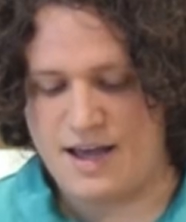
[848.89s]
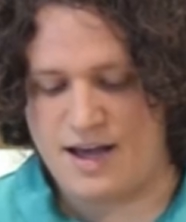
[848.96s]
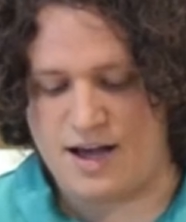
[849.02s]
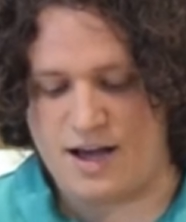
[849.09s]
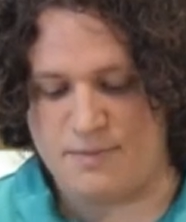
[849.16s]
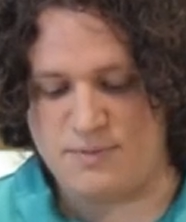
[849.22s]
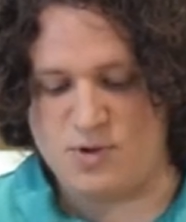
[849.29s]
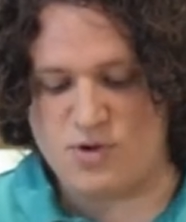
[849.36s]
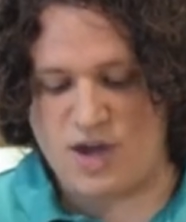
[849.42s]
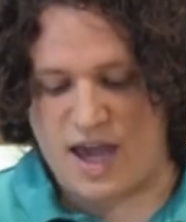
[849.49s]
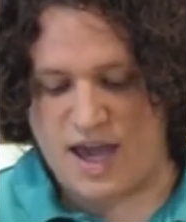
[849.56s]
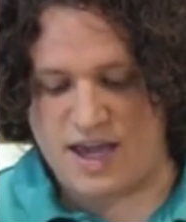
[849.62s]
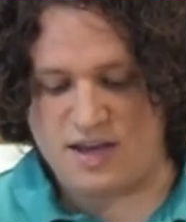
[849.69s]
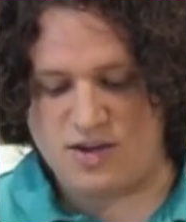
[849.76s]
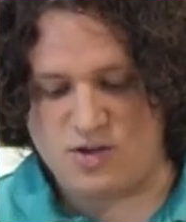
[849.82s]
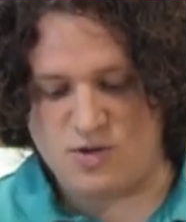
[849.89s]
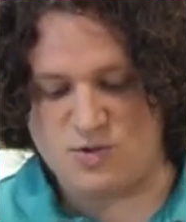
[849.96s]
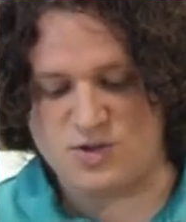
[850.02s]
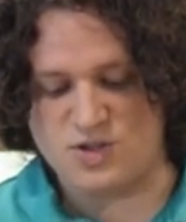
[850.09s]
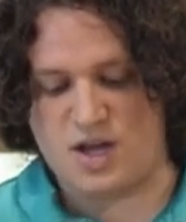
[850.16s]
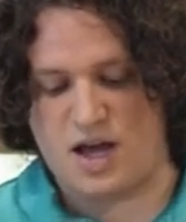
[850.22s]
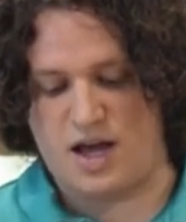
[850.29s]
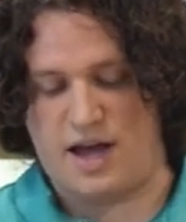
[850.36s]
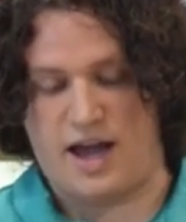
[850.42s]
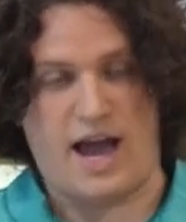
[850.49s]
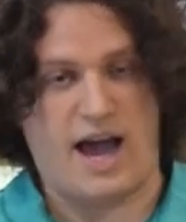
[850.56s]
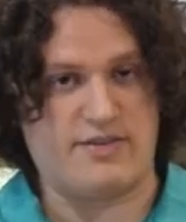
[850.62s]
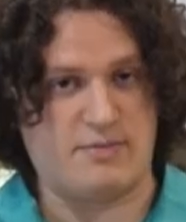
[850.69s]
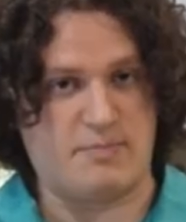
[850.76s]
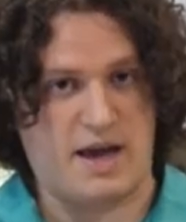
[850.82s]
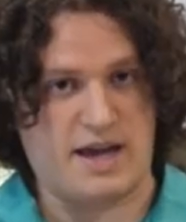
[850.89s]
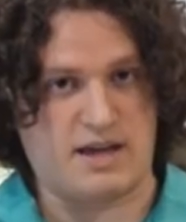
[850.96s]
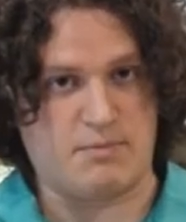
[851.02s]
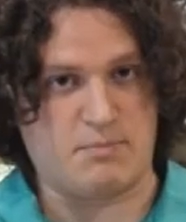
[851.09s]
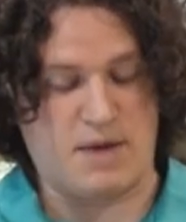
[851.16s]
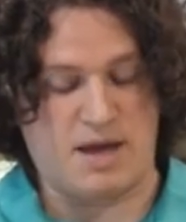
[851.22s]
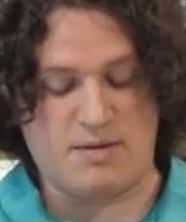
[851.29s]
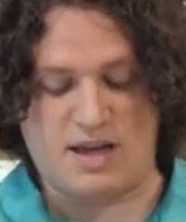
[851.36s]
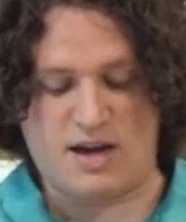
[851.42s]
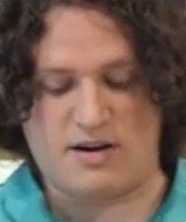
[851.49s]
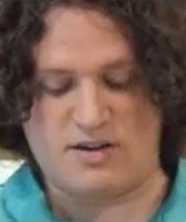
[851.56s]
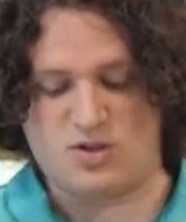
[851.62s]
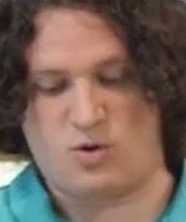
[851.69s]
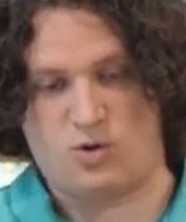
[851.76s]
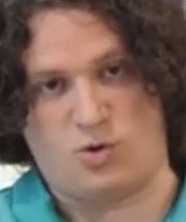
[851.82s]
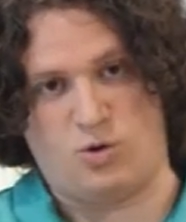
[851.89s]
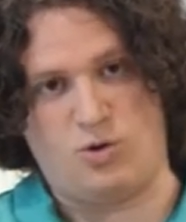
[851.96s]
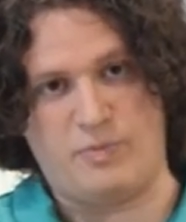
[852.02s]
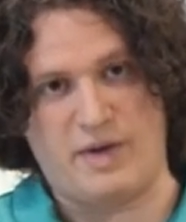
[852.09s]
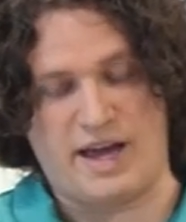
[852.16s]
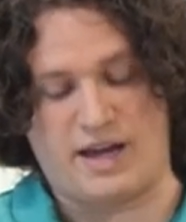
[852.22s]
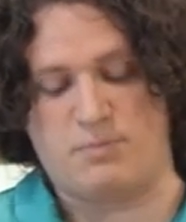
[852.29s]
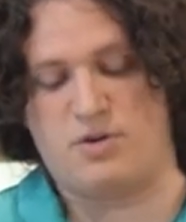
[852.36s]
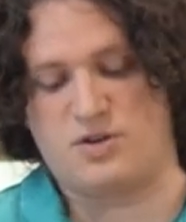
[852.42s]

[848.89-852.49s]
Um, you can use uh, half a bag of baby carrots or a whole bag.